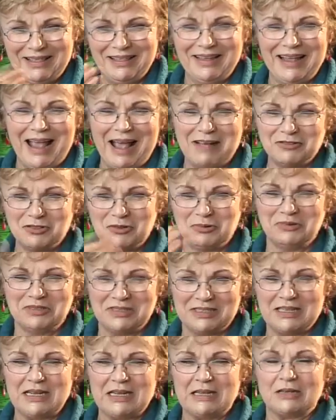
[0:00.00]
in the actual
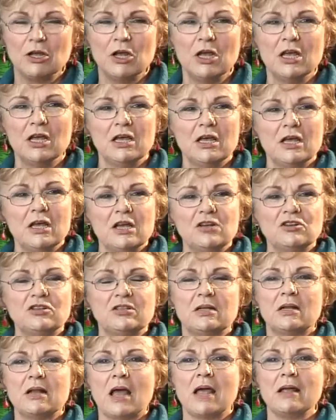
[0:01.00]
scene, she
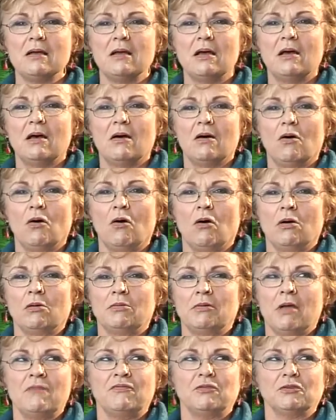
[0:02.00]
said, "I oh I
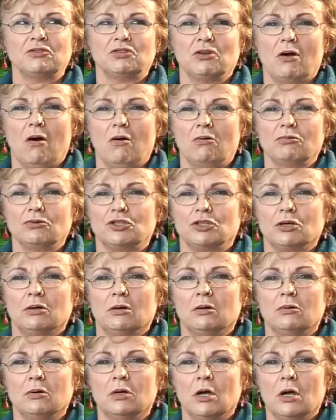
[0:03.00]
never told
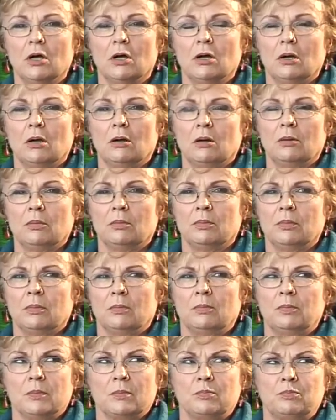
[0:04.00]
you,
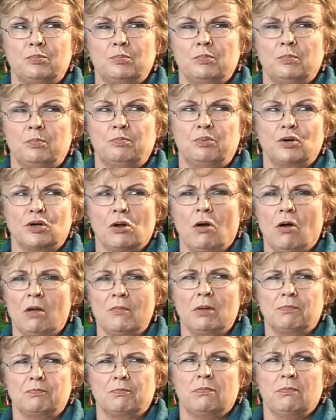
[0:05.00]
but
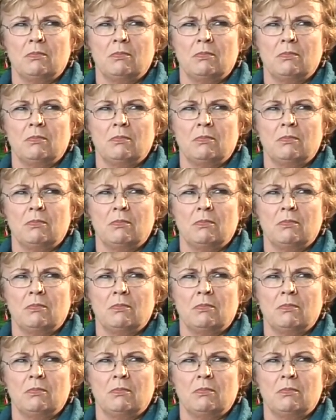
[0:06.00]
I'm a